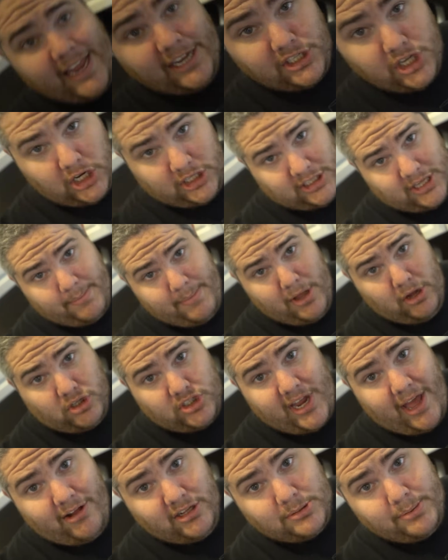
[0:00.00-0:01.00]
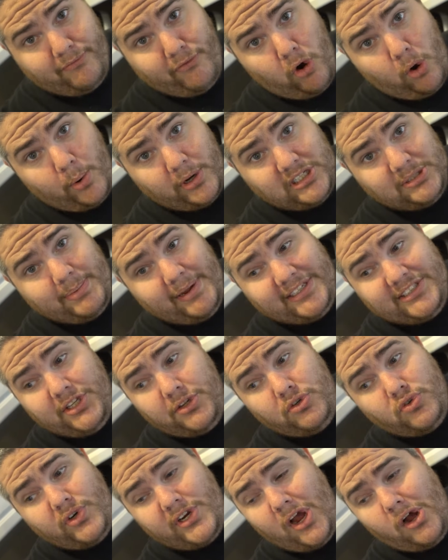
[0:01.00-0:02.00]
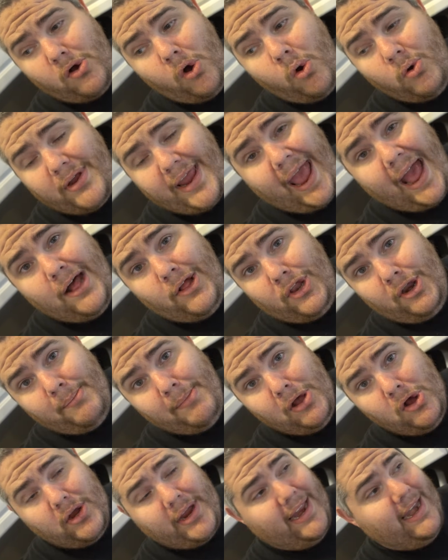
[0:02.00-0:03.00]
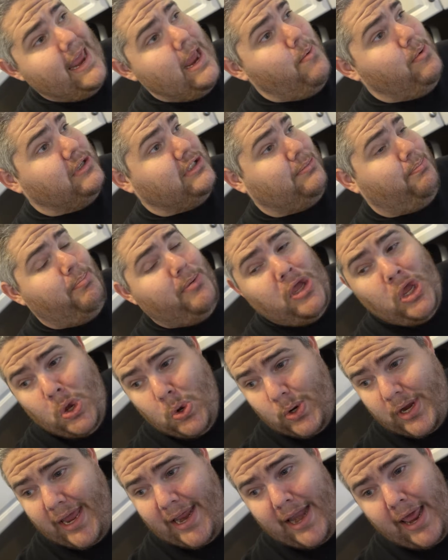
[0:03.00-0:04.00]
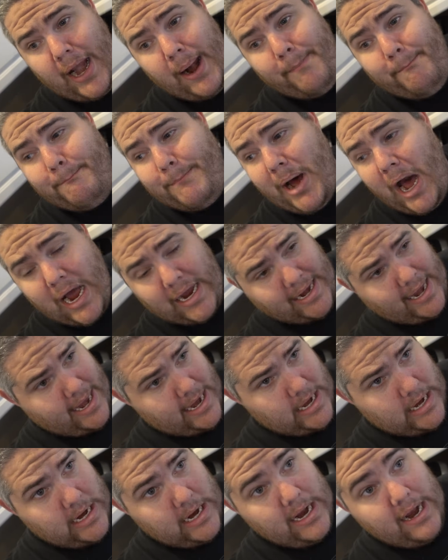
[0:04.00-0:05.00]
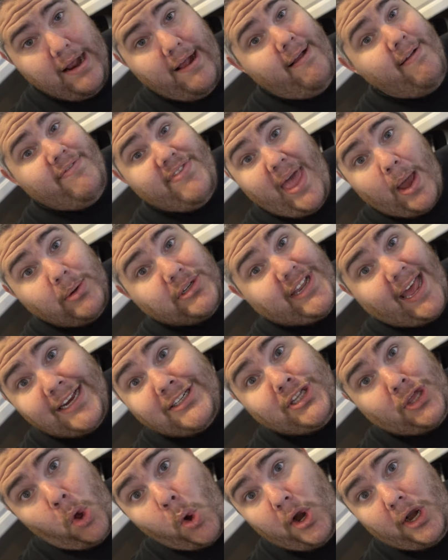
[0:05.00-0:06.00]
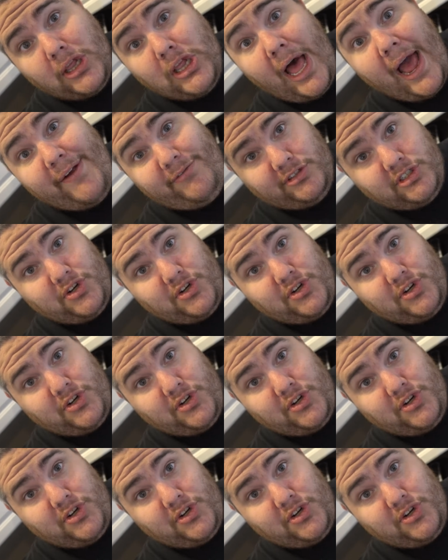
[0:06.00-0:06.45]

he took the milk challenge before, which is basically you drink a whole gallon of milk, and he was puking in a it bucket. It was that was actually on a live